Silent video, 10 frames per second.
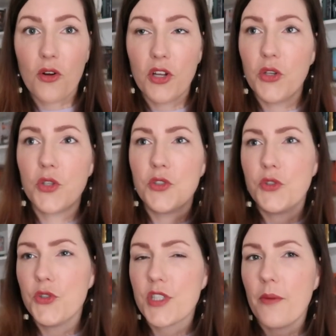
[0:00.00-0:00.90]
or you could
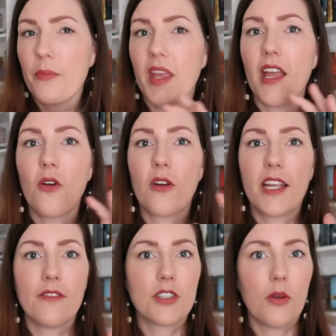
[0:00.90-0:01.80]
do something or
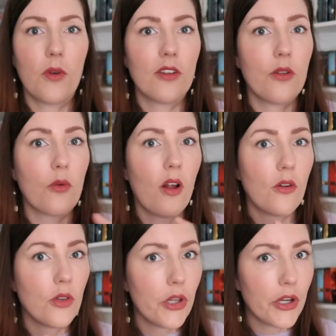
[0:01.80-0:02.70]
give someone the
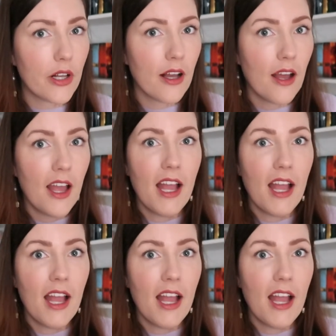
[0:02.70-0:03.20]
wrong look,